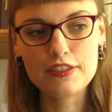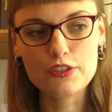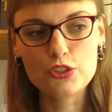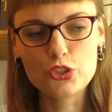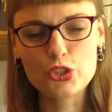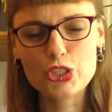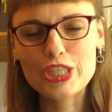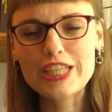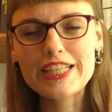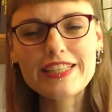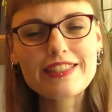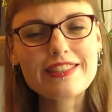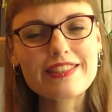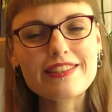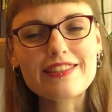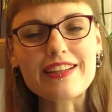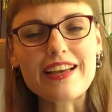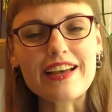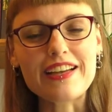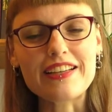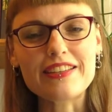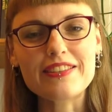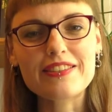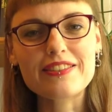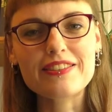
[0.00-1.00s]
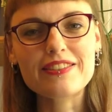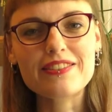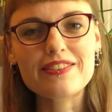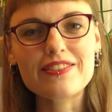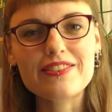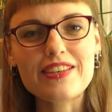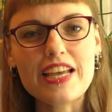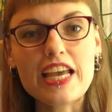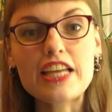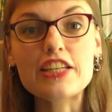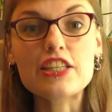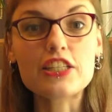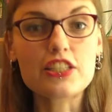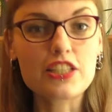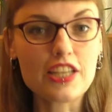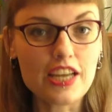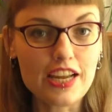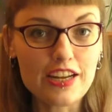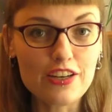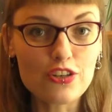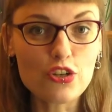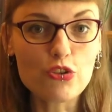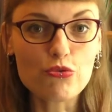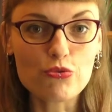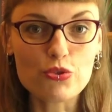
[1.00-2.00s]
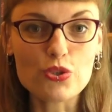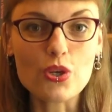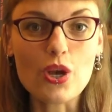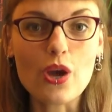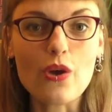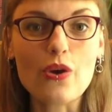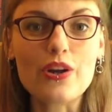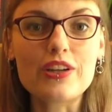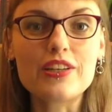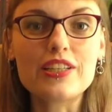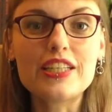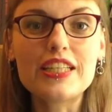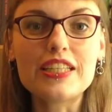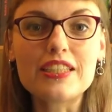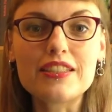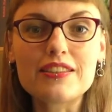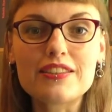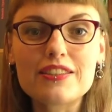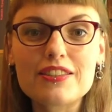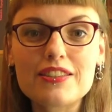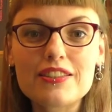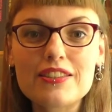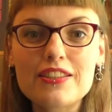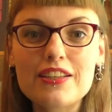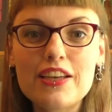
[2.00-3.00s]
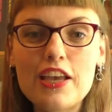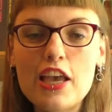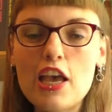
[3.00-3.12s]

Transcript: She is nice and attentive to our needs,